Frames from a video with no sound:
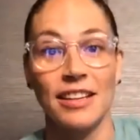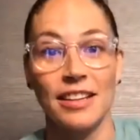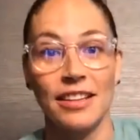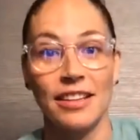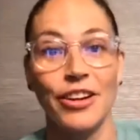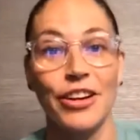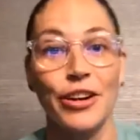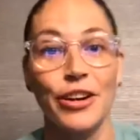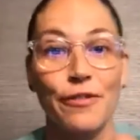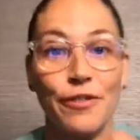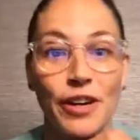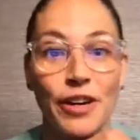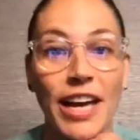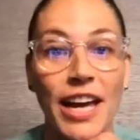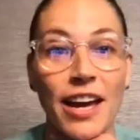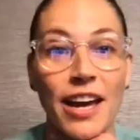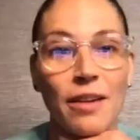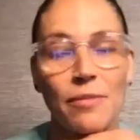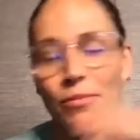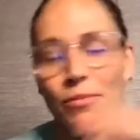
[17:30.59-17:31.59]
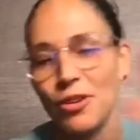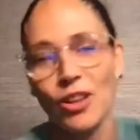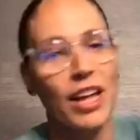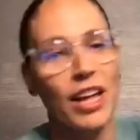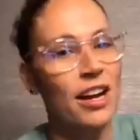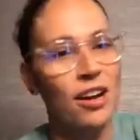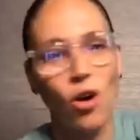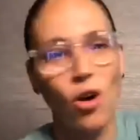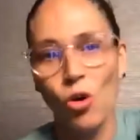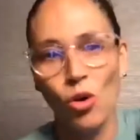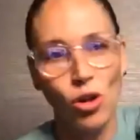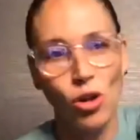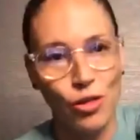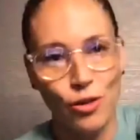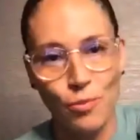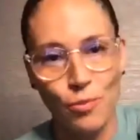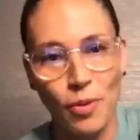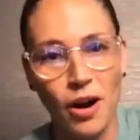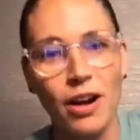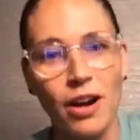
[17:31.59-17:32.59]
They're here for camp. They're like on a whole
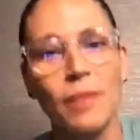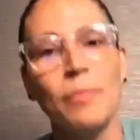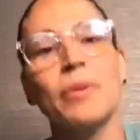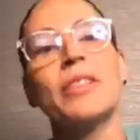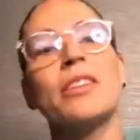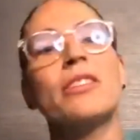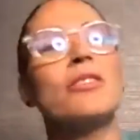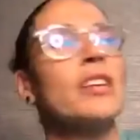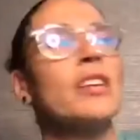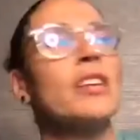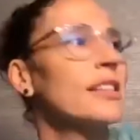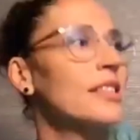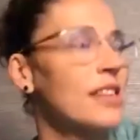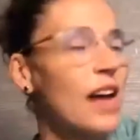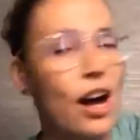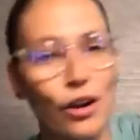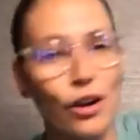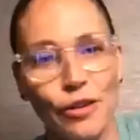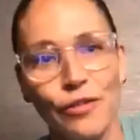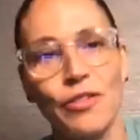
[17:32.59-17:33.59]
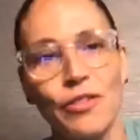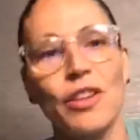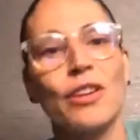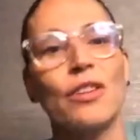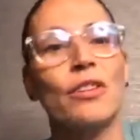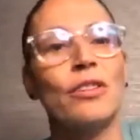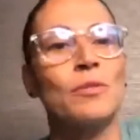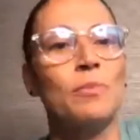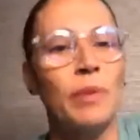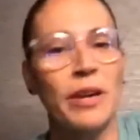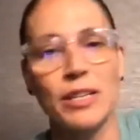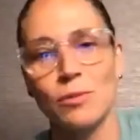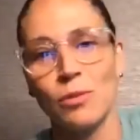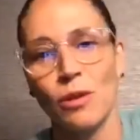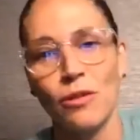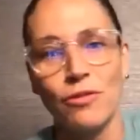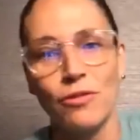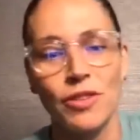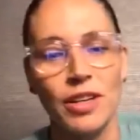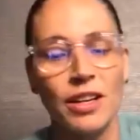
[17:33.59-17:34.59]
other part. But there's like soccer fields,
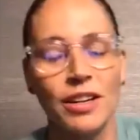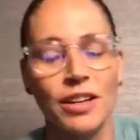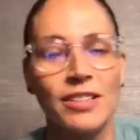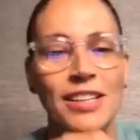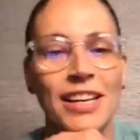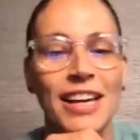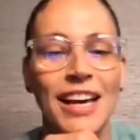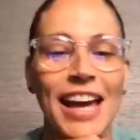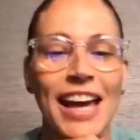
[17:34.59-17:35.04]
baseball fields.